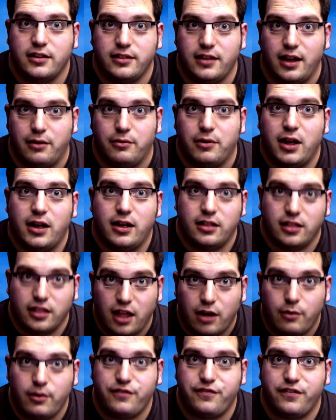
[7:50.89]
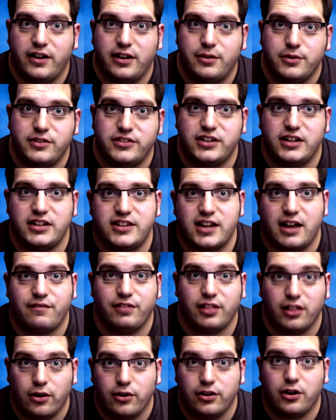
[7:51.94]
Now, lower frequencies have
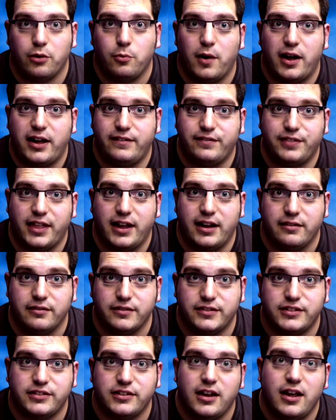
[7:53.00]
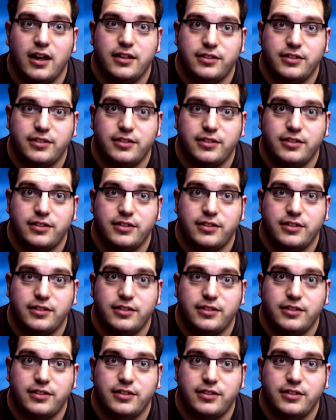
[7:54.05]
longer wavelengths.